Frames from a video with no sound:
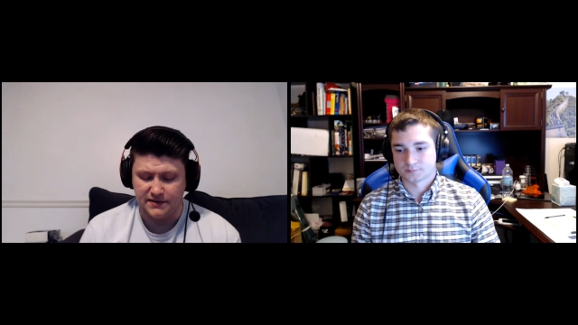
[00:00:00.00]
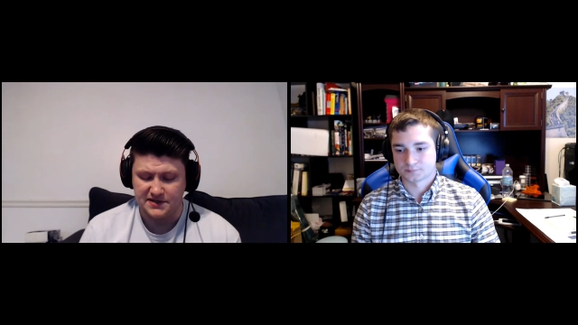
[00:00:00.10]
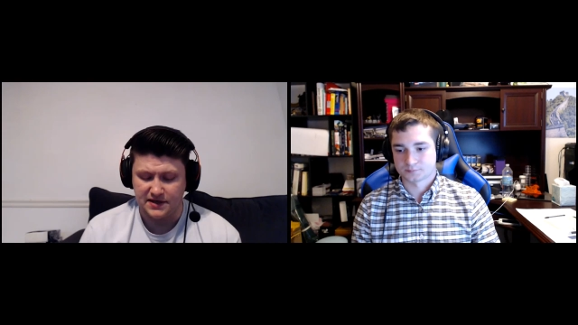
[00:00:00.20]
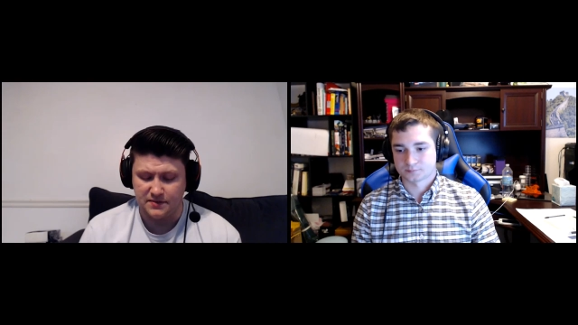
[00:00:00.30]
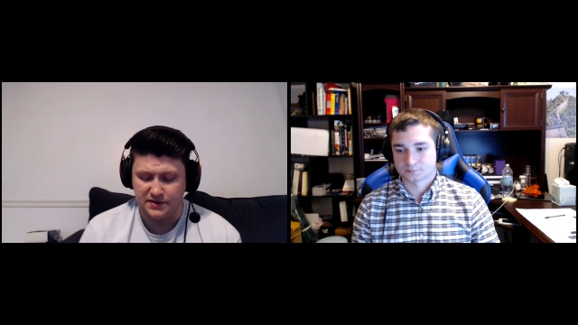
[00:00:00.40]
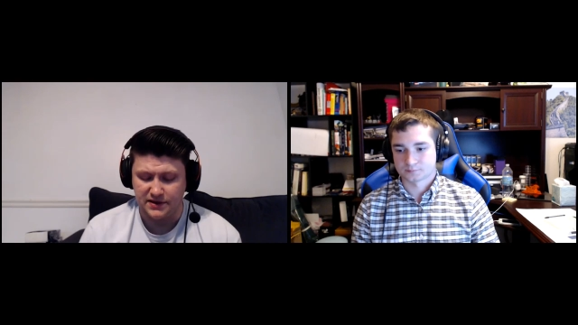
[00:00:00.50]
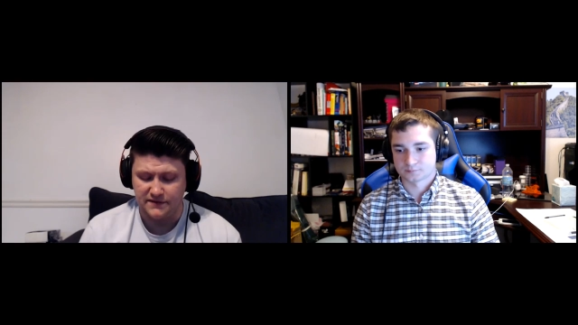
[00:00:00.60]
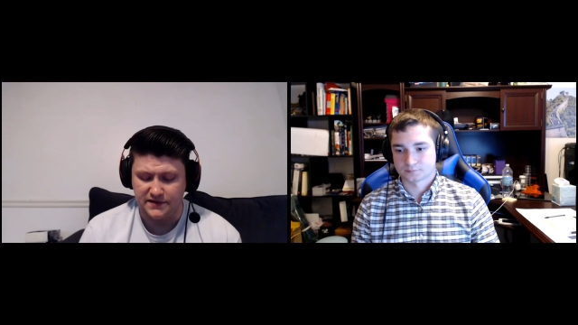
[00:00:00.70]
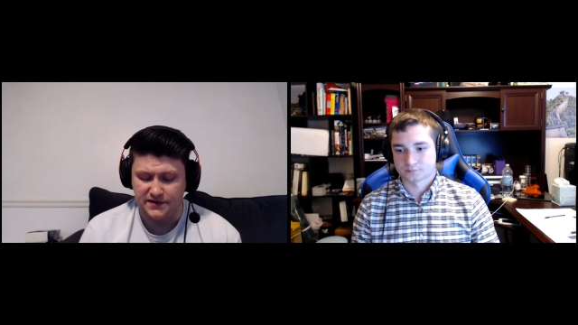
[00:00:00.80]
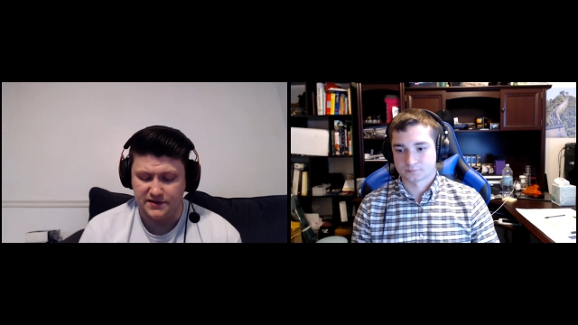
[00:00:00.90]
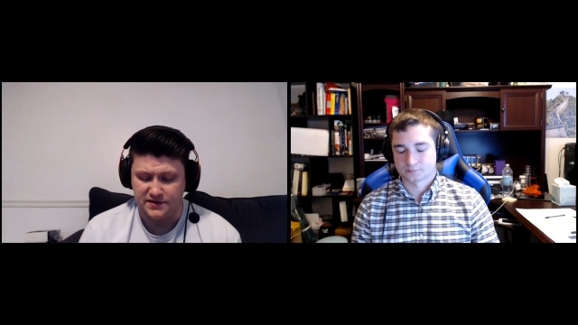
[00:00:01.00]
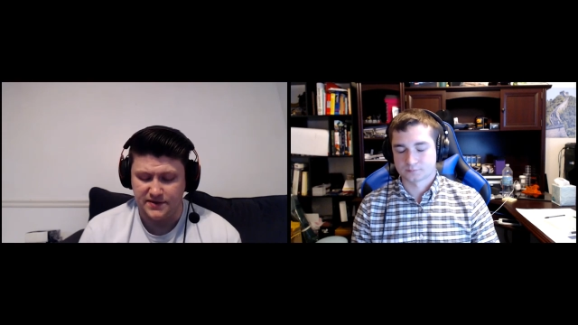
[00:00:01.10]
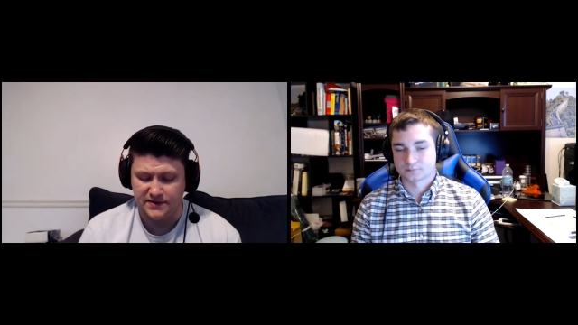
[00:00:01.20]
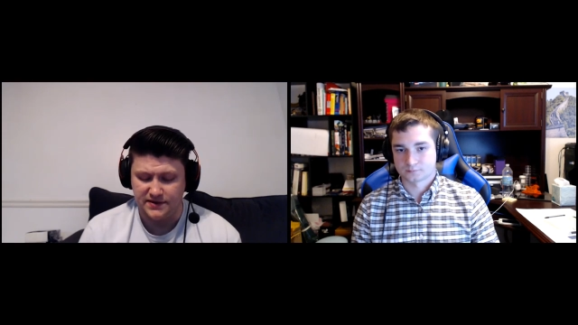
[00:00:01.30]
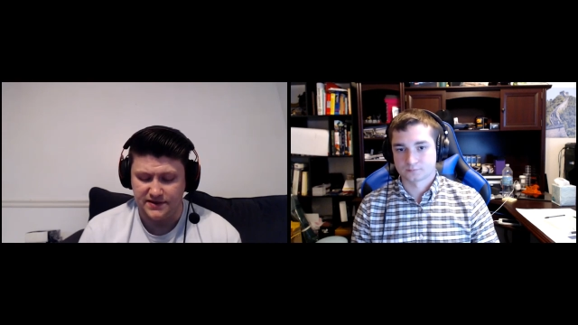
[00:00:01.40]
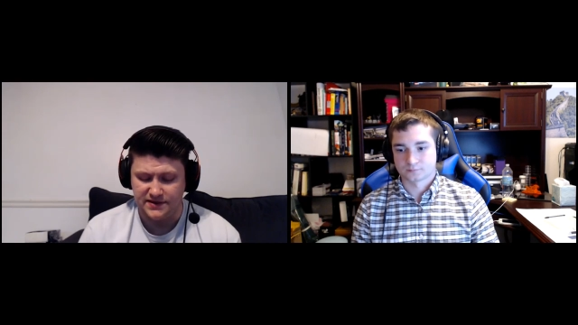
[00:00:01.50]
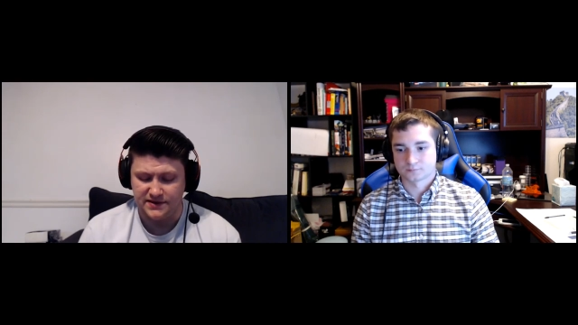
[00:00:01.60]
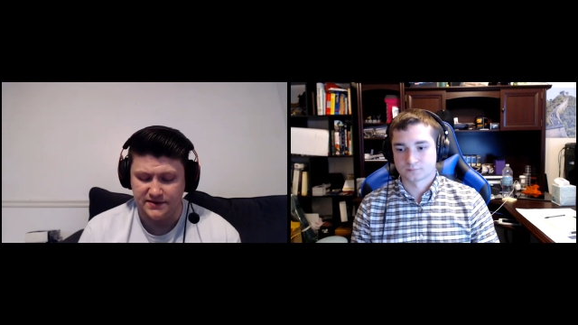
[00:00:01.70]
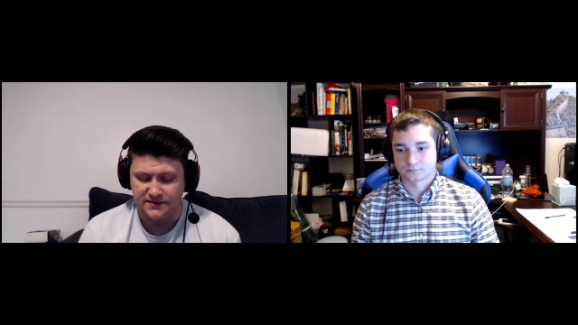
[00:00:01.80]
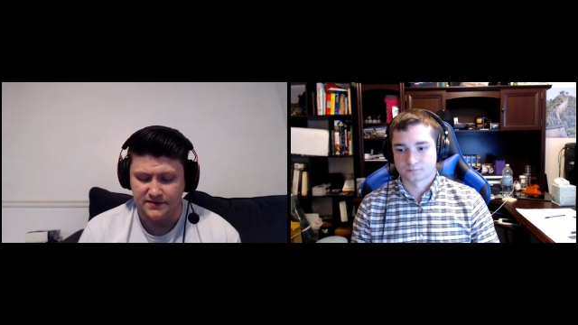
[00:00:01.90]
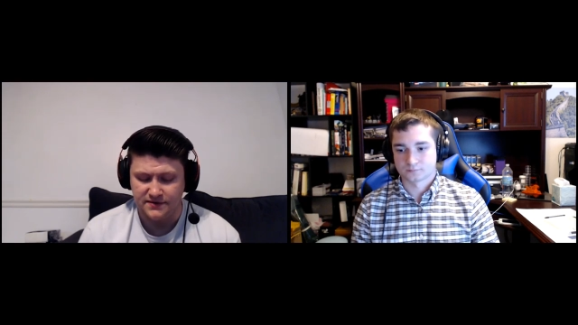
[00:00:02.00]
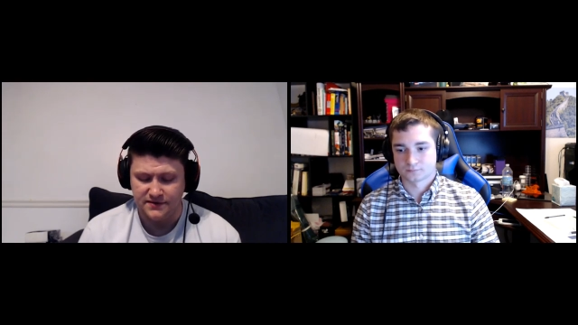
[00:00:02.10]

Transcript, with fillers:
Speaker 1: I was going to play for the tournament until